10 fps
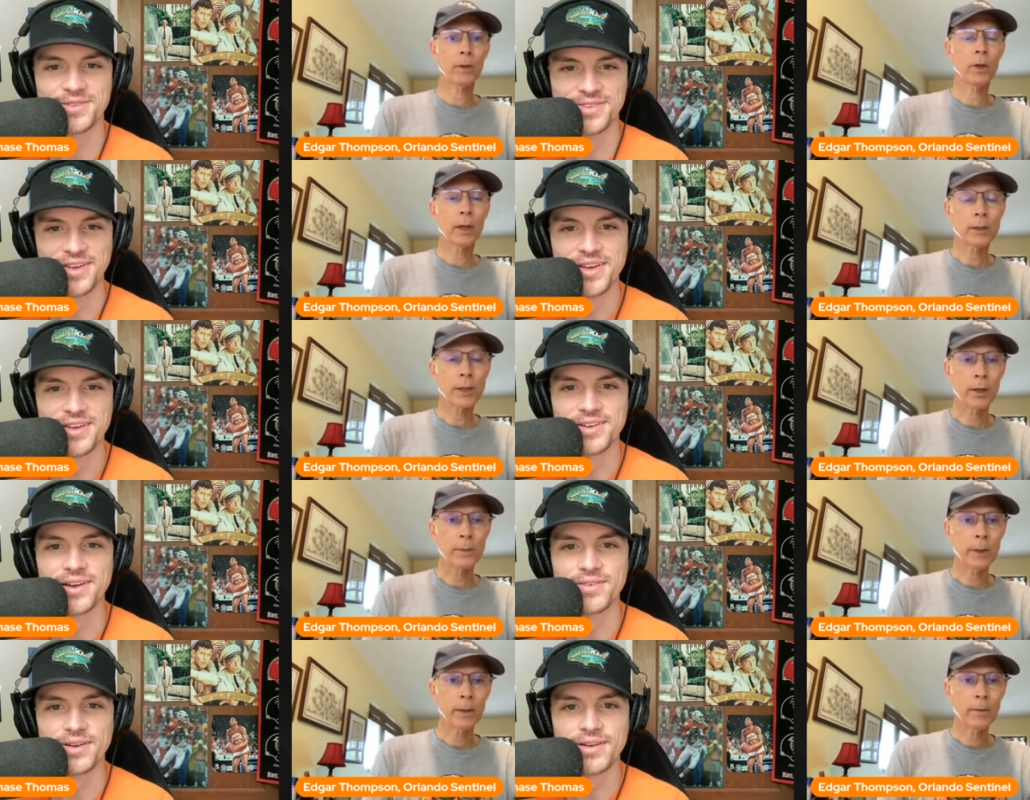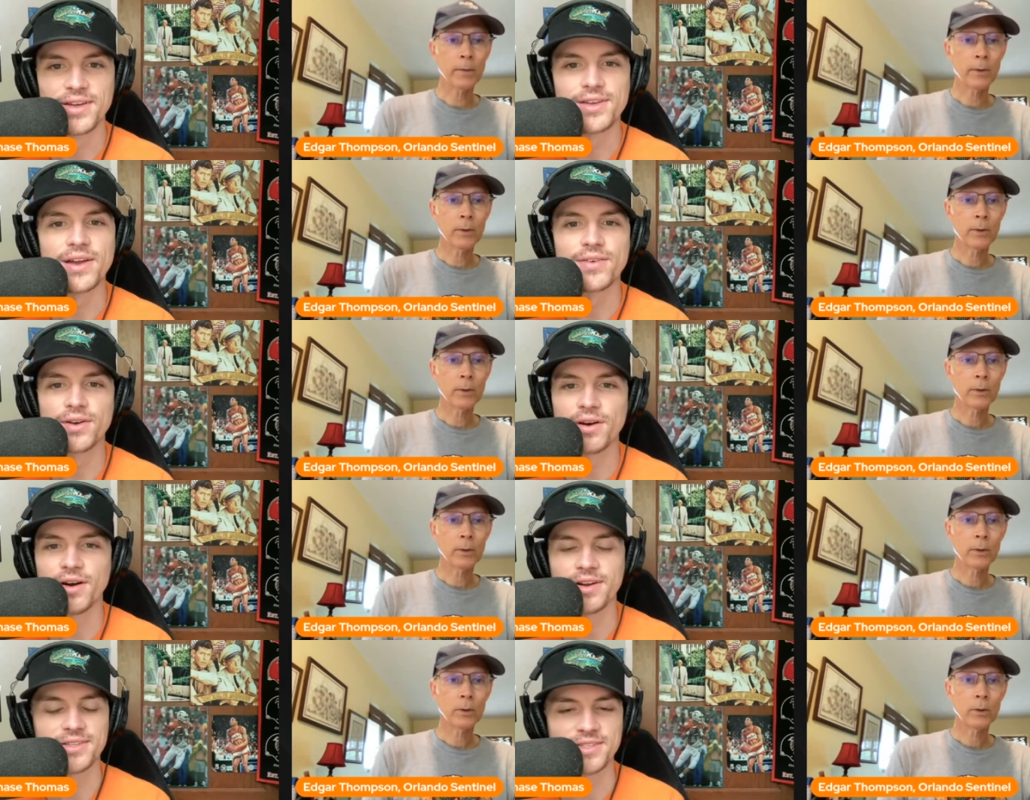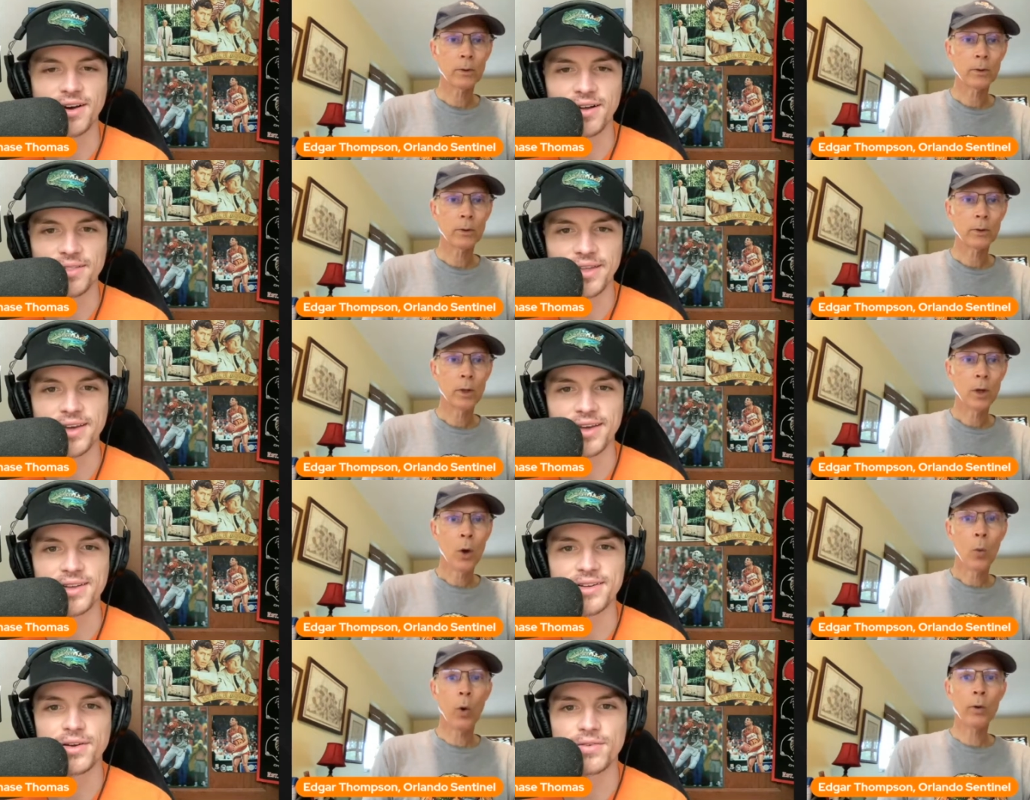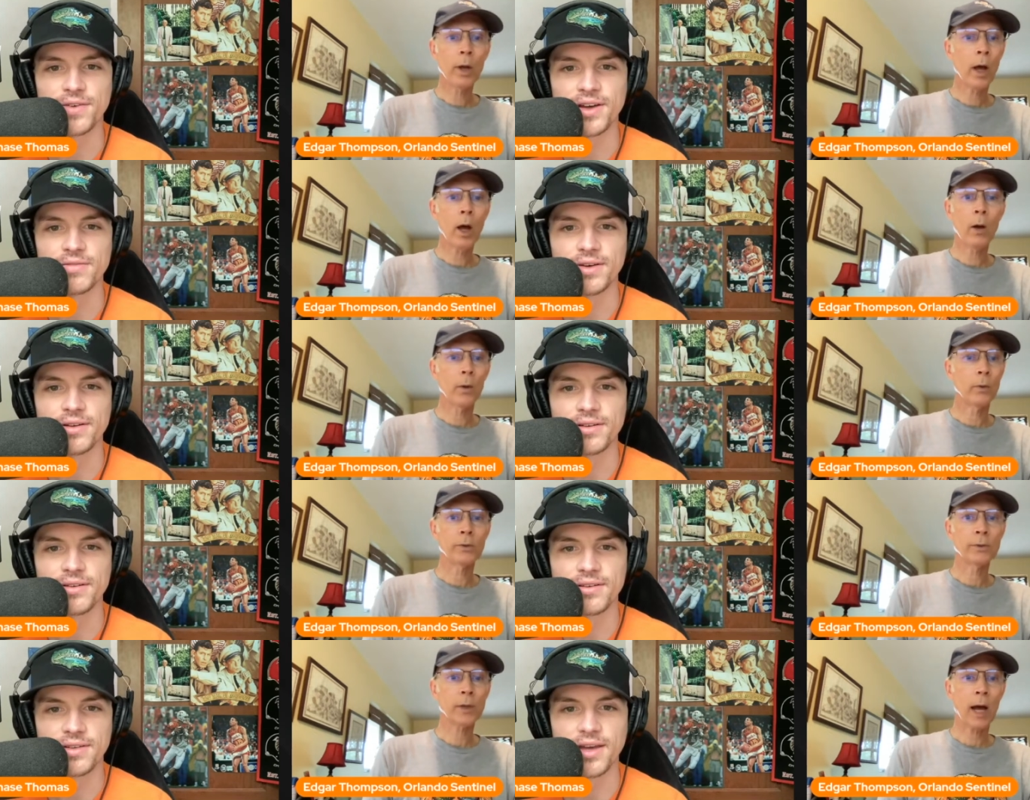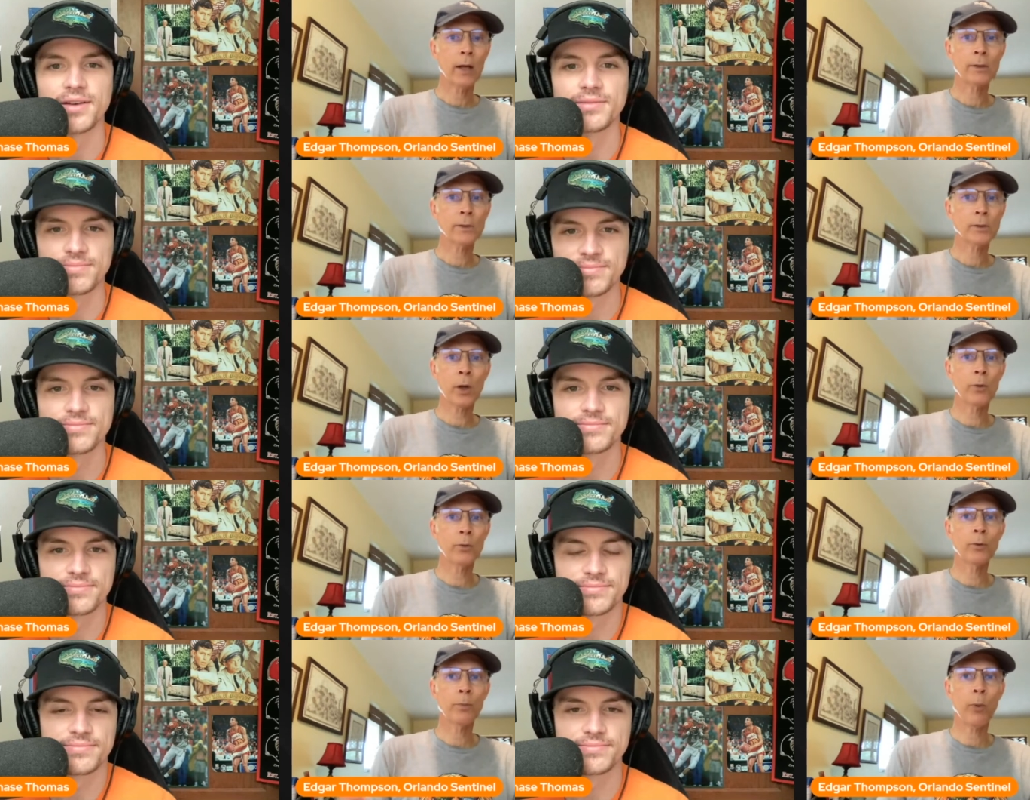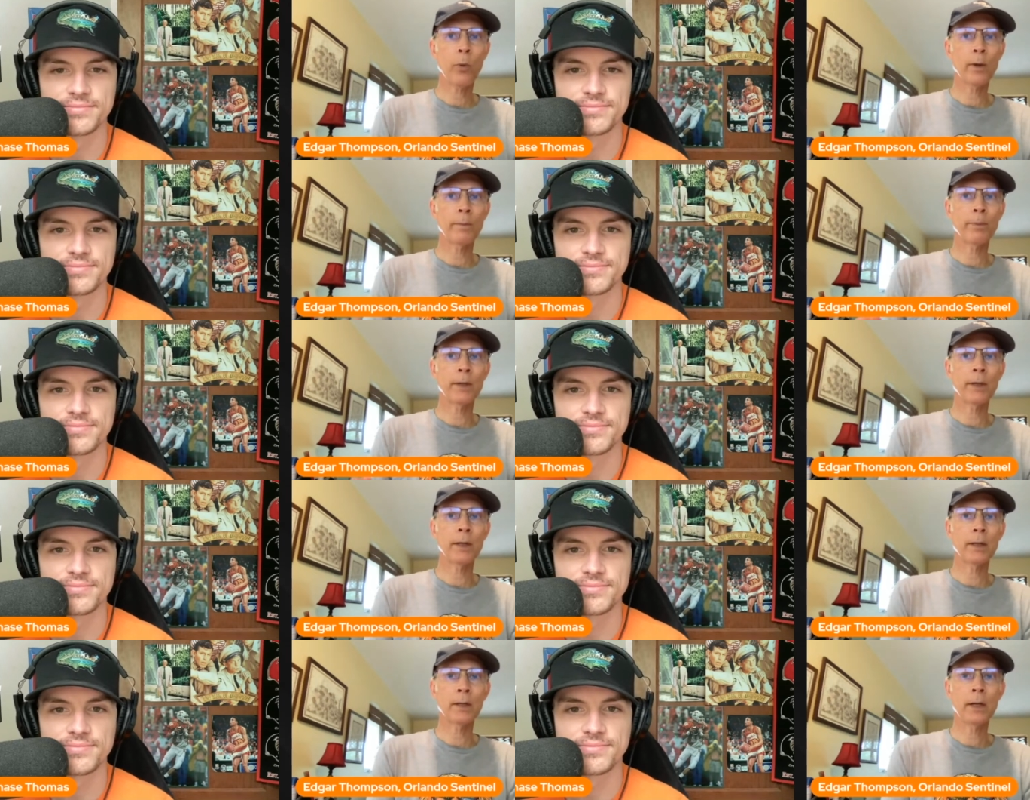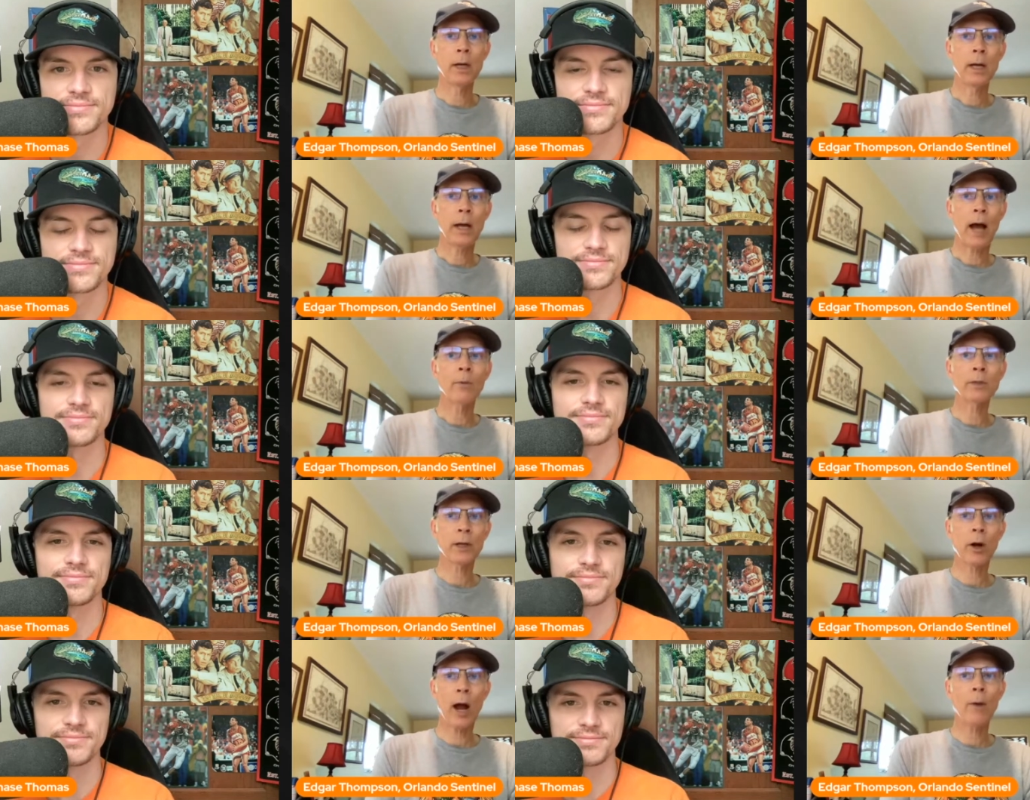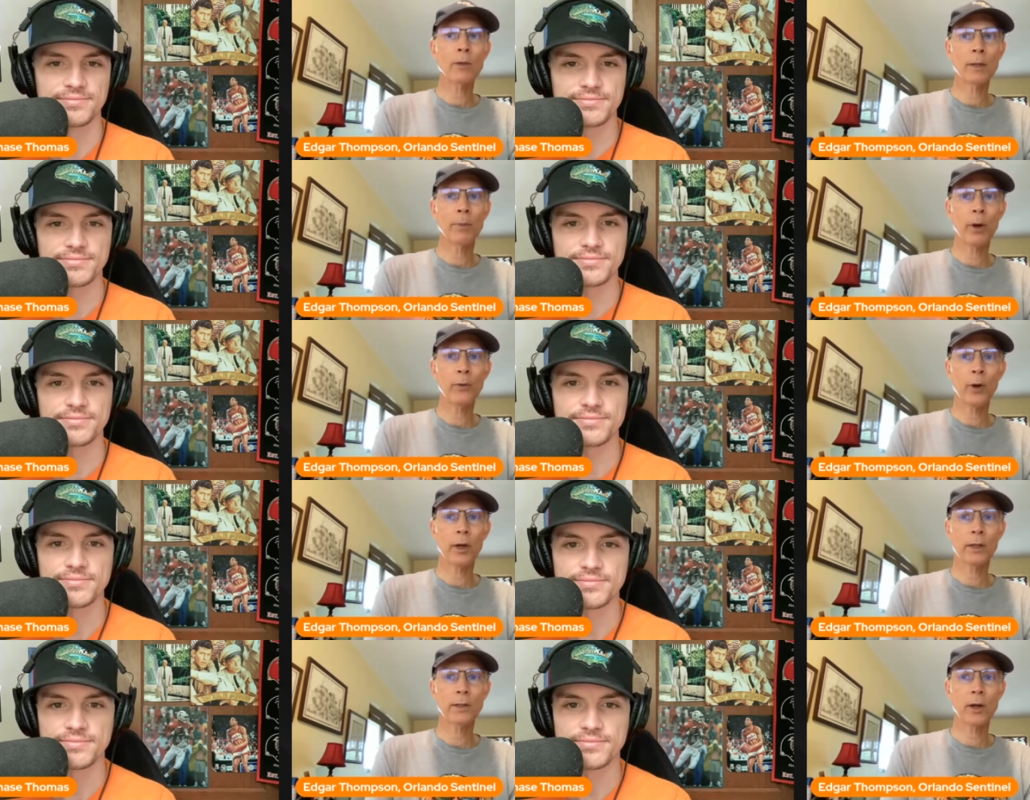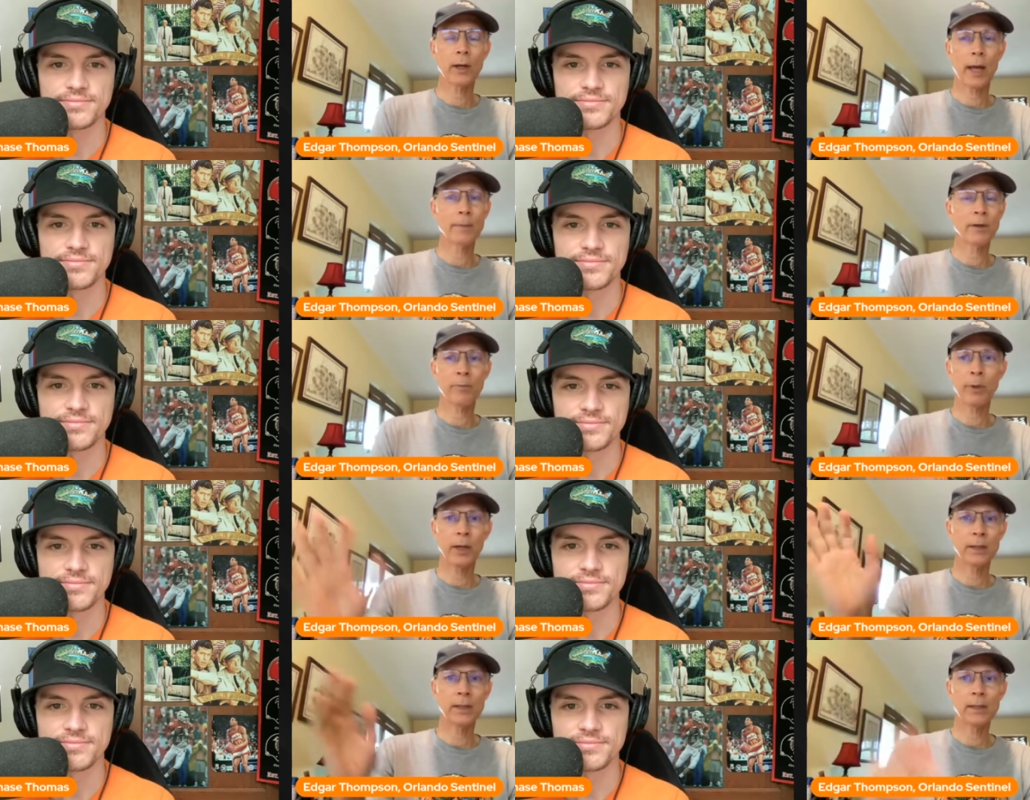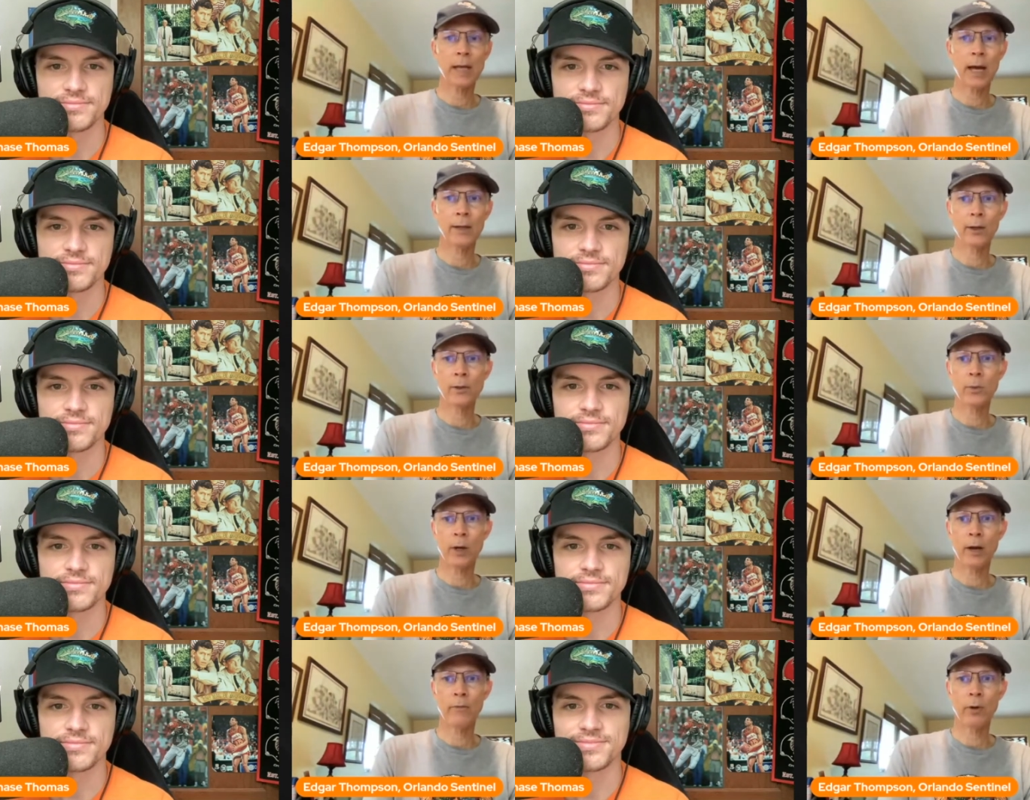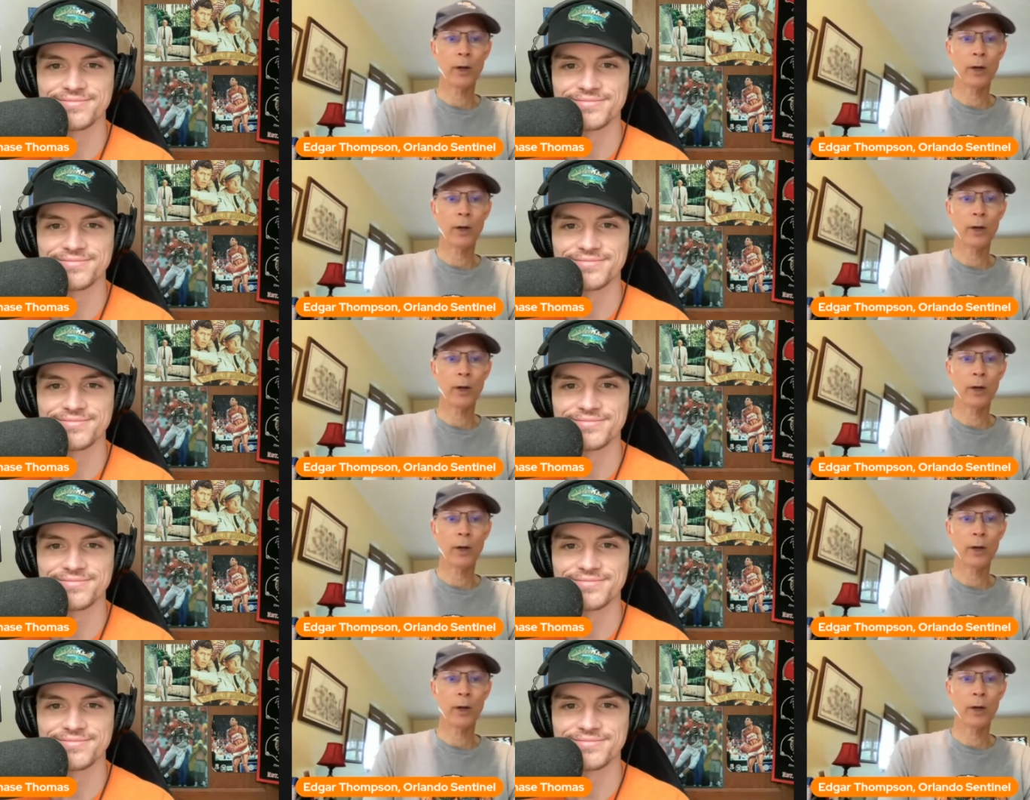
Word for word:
Speaker 1: Excuse you never, me. You never go to Arkansas, like and go well, to Fayetteville. No. So, yeah.
Speaker 2: so the point being, I was in I was at both Arkansas games they've played since God knows whenever